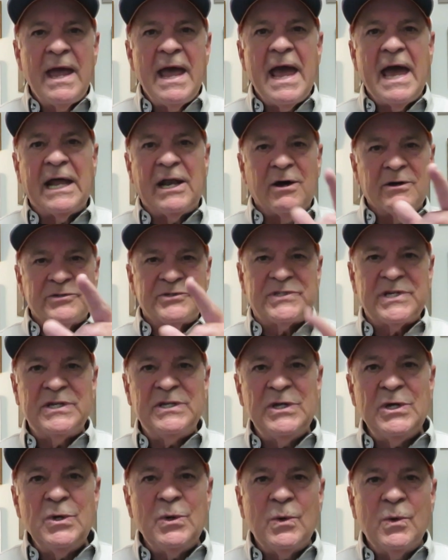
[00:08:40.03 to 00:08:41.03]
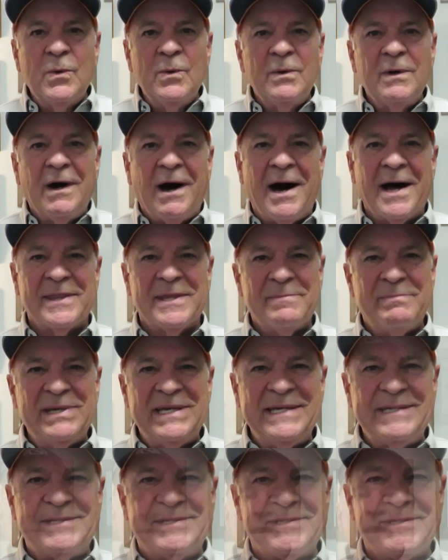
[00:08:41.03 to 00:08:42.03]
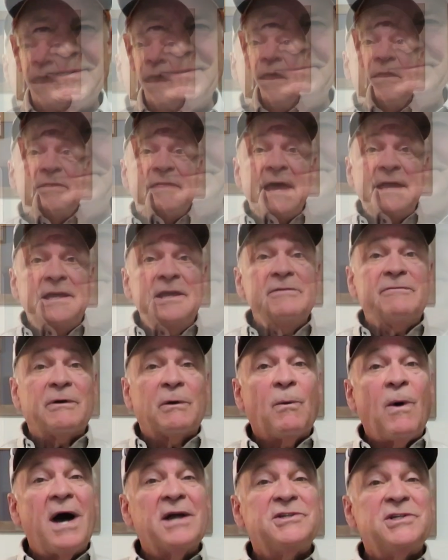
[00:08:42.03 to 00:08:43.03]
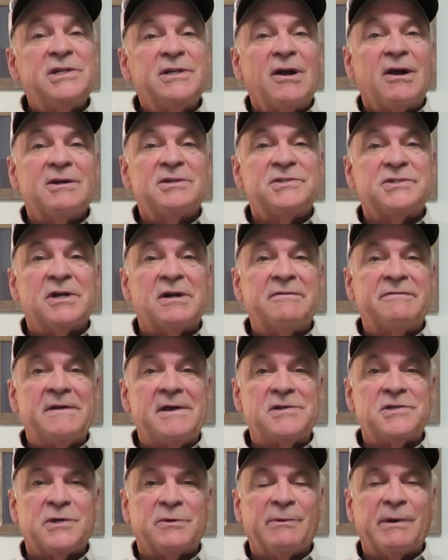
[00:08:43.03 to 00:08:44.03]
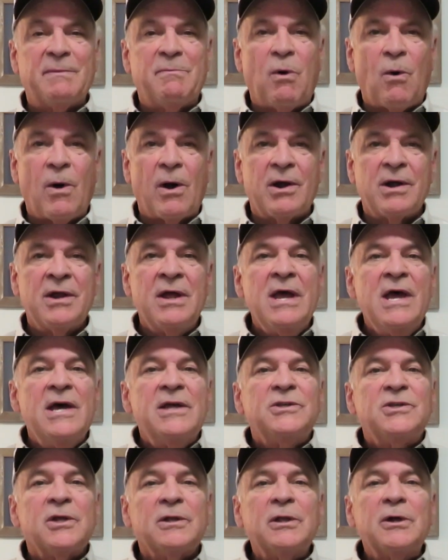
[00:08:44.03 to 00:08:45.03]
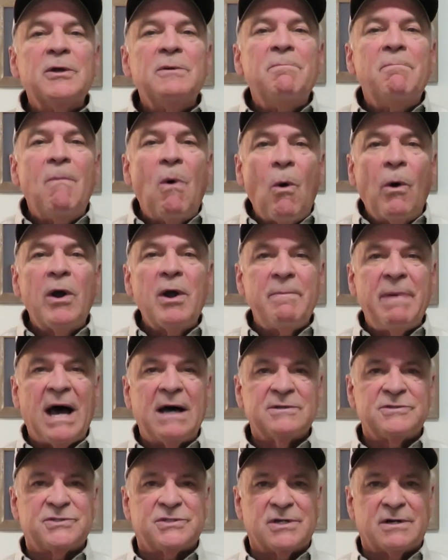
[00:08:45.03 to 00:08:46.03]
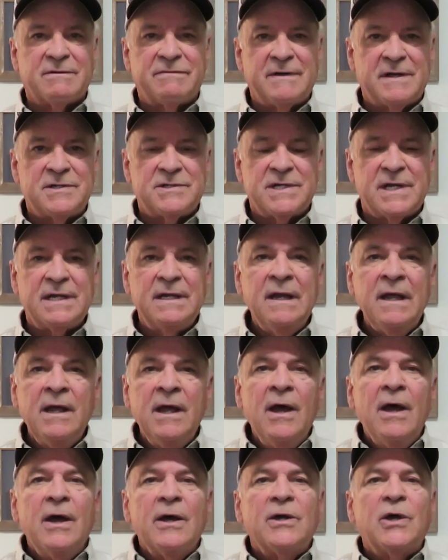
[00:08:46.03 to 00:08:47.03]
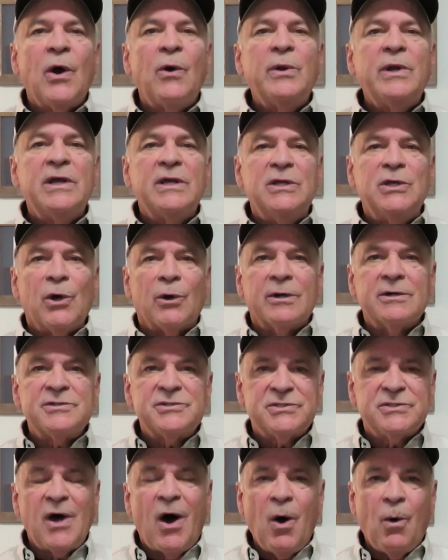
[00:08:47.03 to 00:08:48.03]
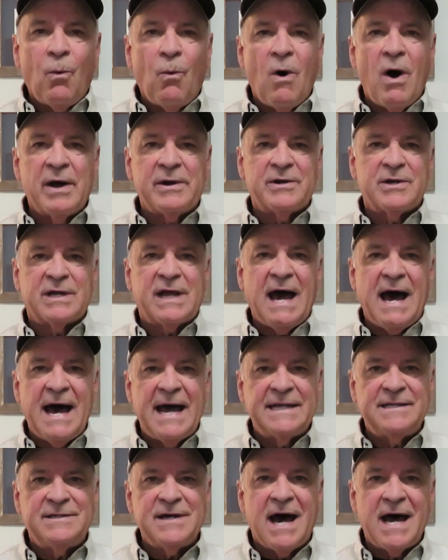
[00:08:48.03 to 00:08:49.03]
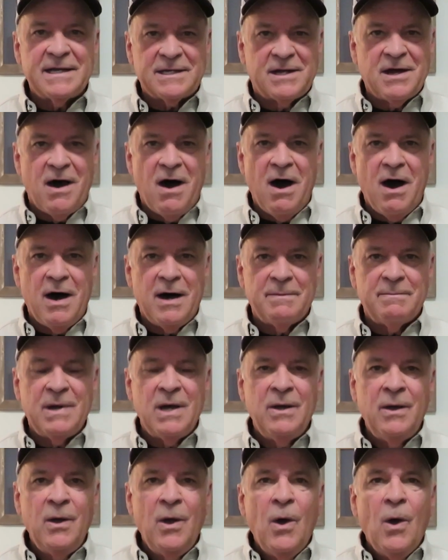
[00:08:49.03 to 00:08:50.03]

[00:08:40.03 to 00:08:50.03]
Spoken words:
and I'll see you on the beach. Thank you for watching our surf fishing report. To learn more about surf fishing, go to yoursaltwaterguide.com,